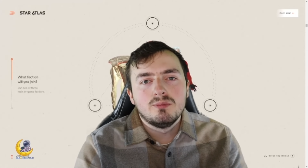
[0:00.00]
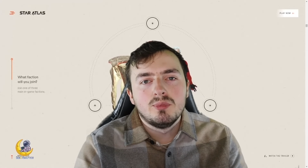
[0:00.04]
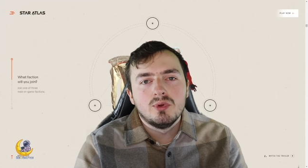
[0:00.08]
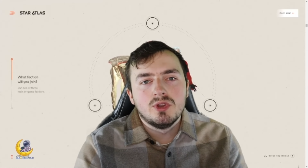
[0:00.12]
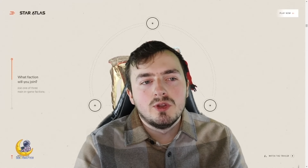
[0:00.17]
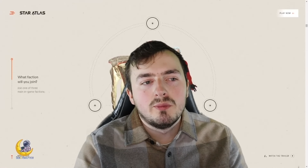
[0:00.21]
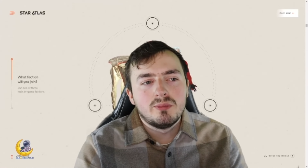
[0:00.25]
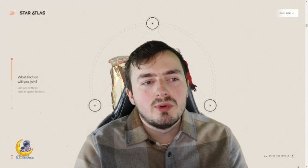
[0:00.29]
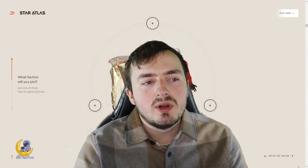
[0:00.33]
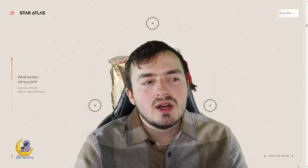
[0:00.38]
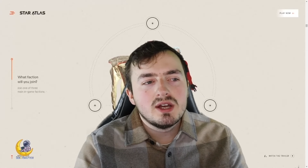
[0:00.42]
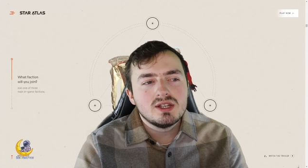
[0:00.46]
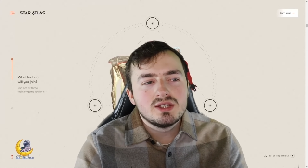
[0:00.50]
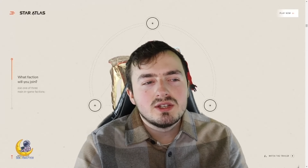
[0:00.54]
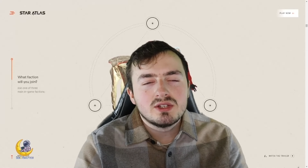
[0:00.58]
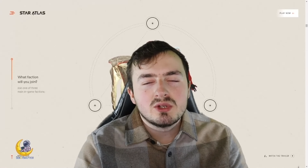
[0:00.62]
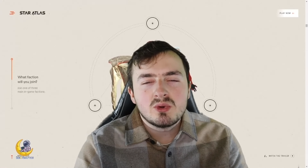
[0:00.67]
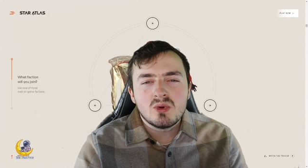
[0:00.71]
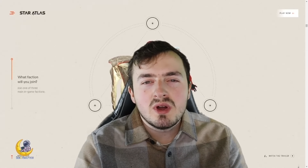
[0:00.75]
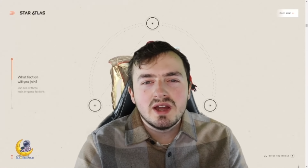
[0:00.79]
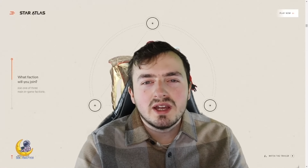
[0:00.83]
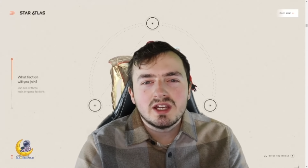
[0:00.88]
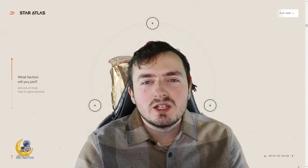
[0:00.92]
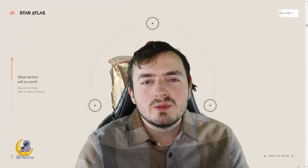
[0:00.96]
but the price is
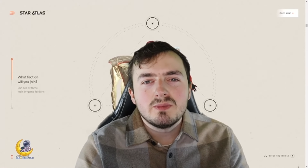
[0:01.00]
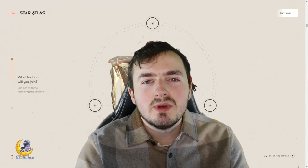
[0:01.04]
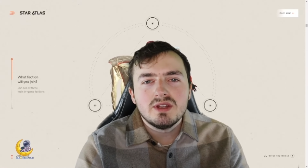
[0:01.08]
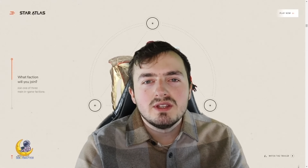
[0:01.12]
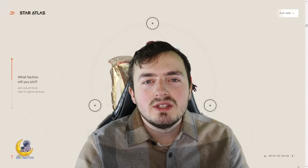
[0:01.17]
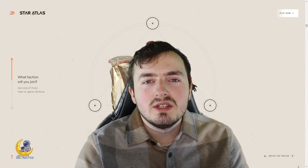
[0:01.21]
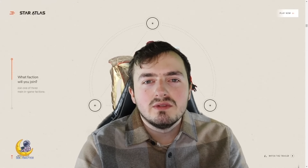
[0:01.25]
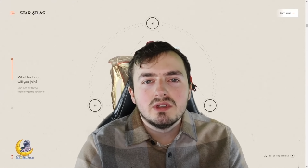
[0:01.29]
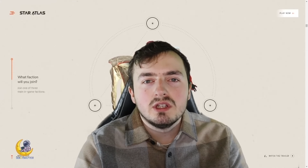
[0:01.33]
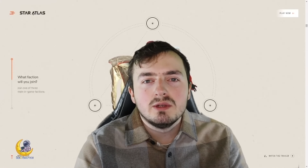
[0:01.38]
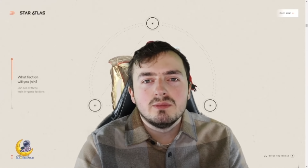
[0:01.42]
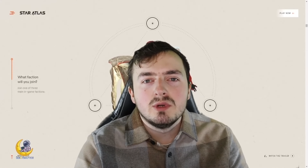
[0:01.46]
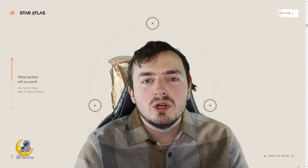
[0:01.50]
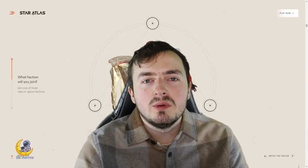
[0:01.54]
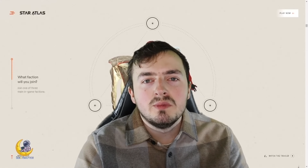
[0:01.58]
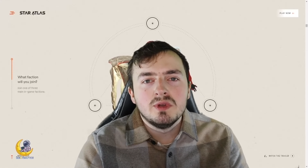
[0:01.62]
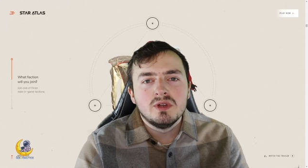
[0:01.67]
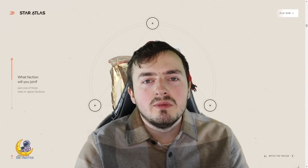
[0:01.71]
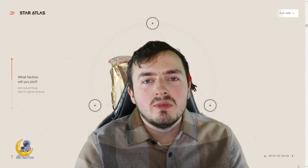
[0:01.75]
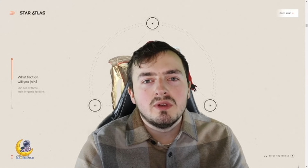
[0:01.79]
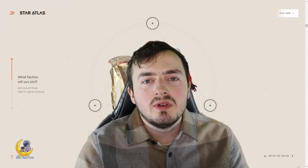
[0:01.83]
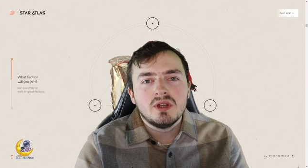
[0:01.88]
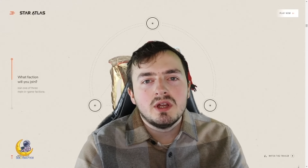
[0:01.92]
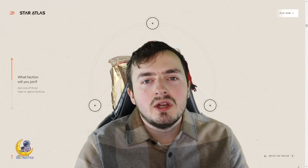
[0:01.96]
quite expensive at the
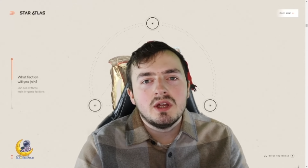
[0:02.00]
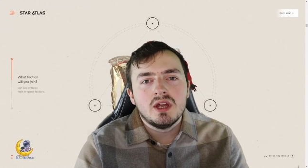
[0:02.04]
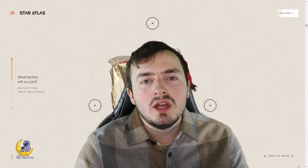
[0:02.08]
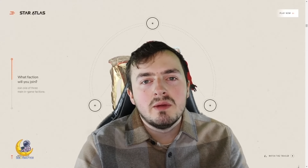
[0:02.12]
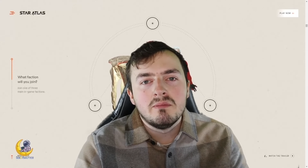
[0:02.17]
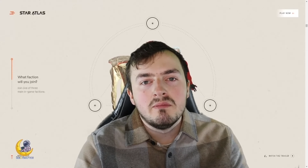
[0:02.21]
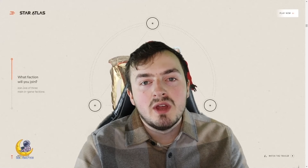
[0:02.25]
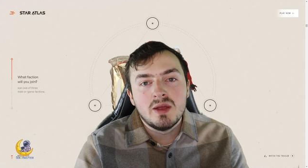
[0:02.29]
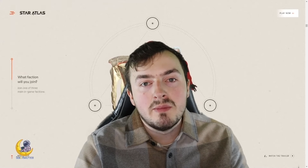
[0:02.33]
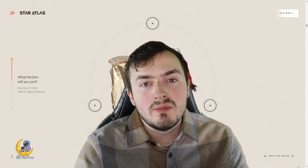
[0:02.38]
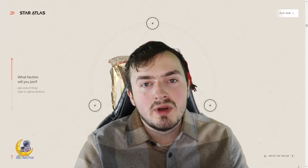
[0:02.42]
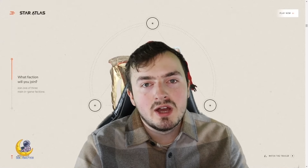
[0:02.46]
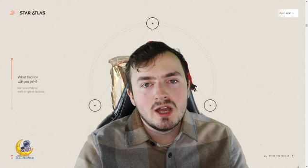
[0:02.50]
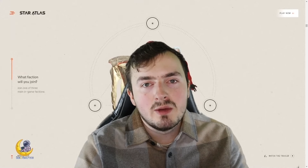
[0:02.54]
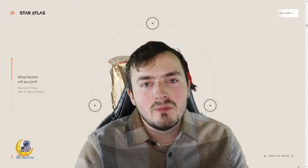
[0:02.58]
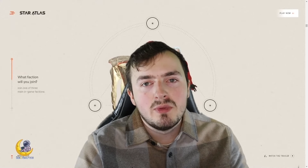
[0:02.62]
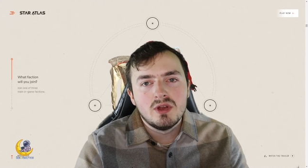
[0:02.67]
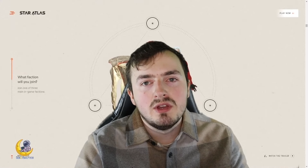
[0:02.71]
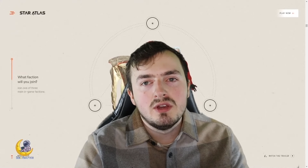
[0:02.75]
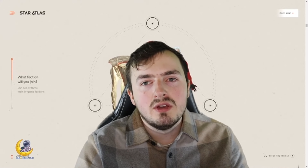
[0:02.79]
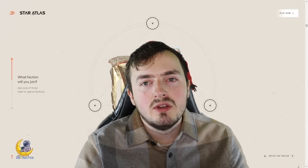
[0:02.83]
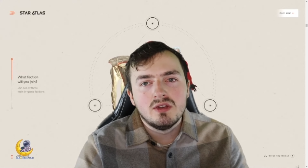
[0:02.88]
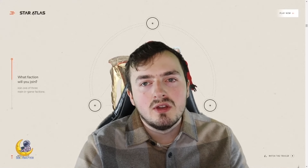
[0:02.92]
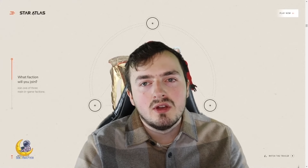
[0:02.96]
moment, in my
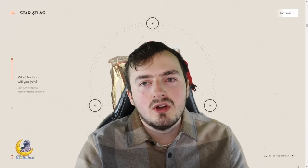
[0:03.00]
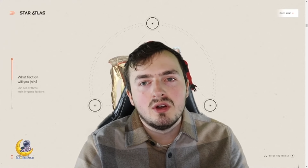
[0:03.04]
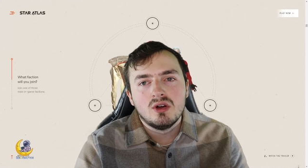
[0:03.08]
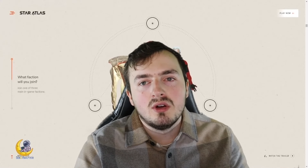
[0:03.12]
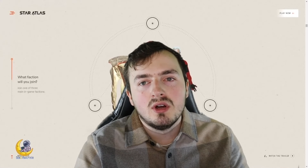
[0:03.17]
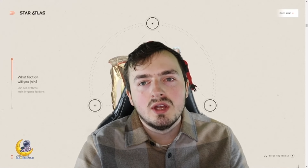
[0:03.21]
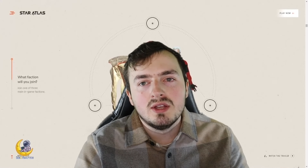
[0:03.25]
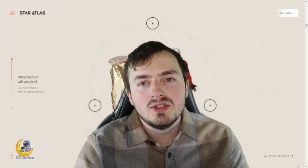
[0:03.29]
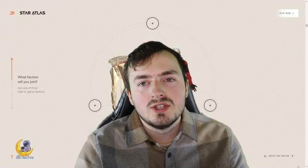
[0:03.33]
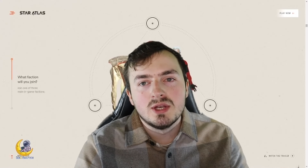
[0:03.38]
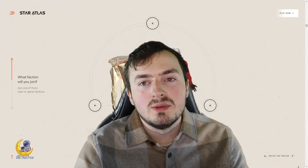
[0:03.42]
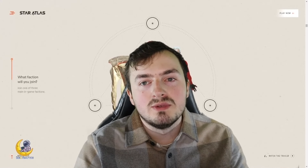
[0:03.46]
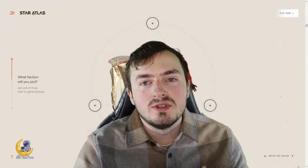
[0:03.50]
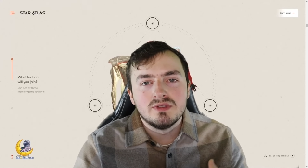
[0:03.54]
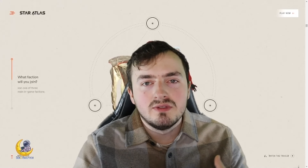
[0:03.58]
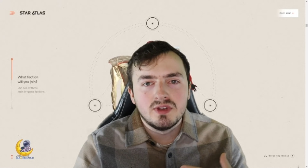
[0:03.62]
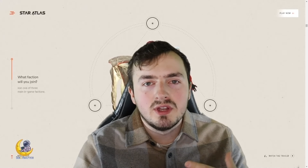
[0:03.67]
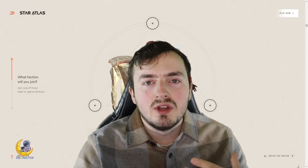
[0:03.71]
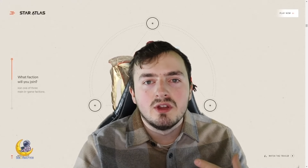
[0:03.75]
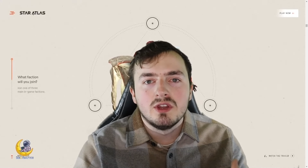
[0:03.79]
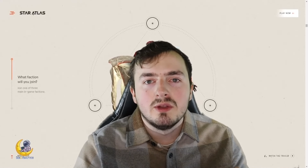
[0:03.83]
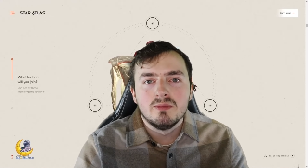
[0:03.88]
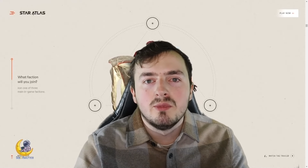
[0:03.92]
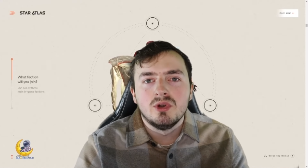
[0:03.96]
opinion, or in terms of, you
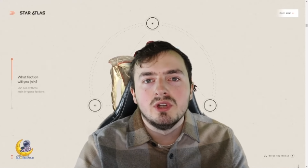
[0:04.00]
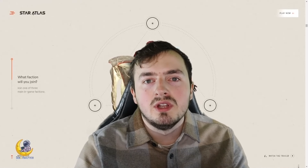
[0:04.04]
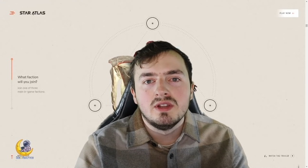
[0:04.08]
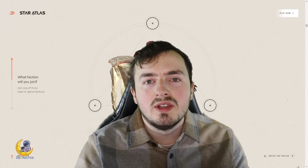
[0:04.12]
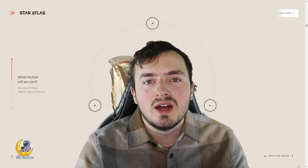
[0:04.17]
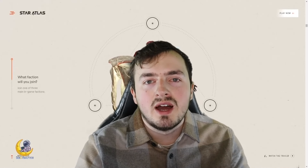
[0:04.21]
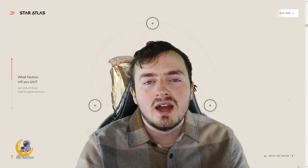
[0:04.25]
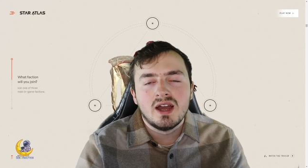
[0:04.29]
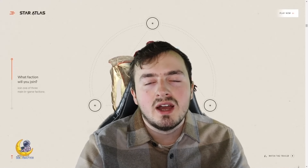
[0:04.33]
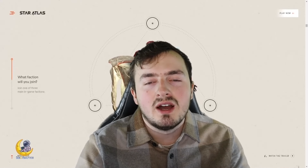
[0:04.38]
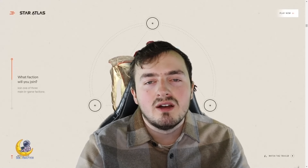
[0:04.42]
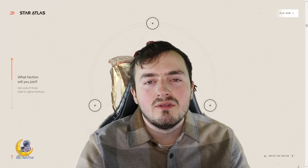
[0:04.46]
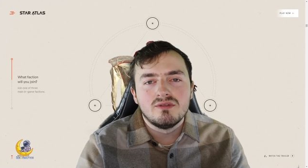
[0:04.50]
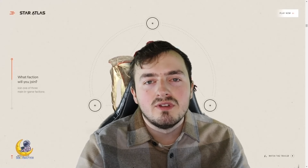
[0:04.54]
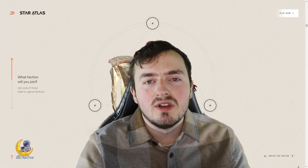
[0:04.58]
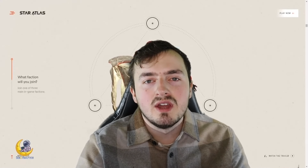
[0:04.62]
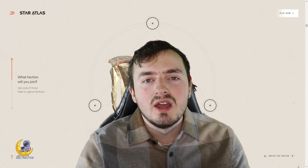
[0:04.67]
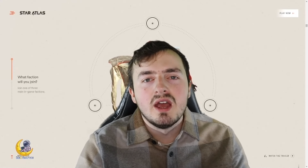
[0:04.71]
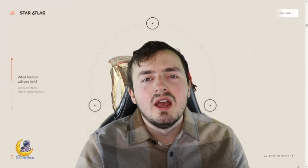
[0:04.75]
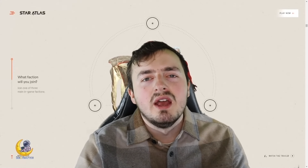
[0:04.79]
know, the money that I have.